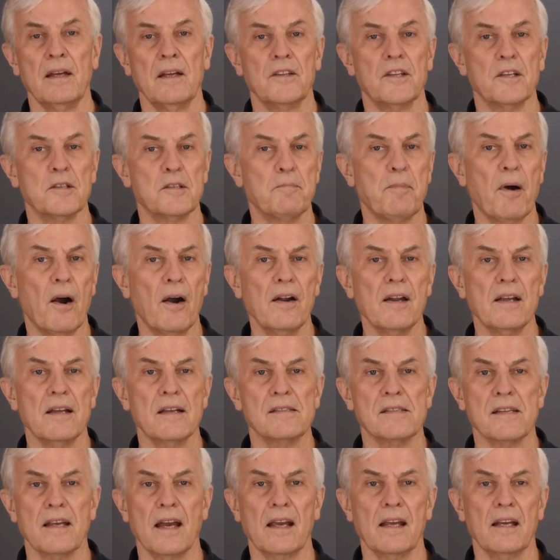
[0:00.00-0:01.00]
The departing
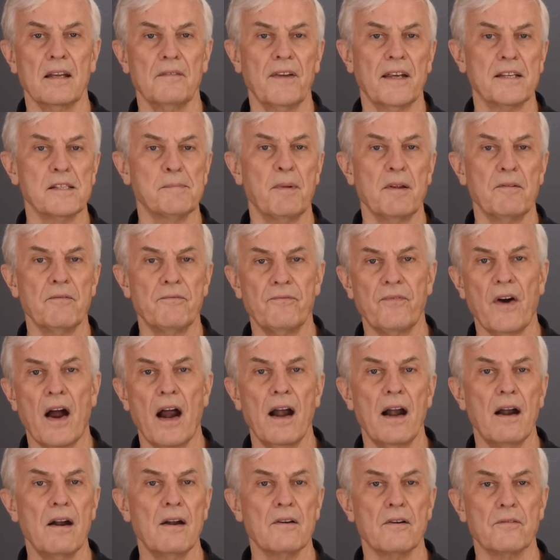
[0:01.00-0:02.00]
executive has been
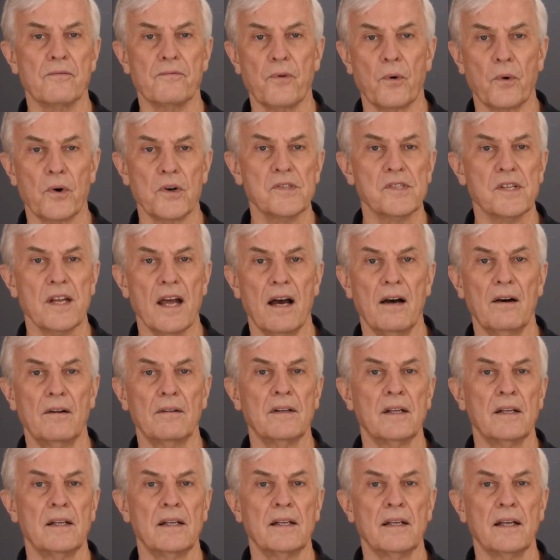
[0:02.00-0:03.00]
fired or forced
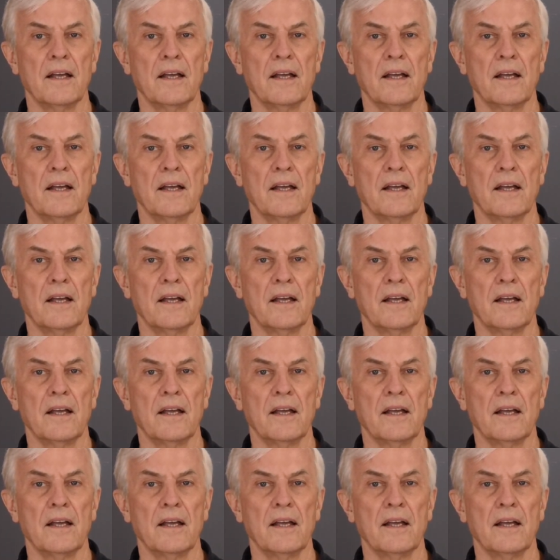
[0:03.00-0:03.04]
out,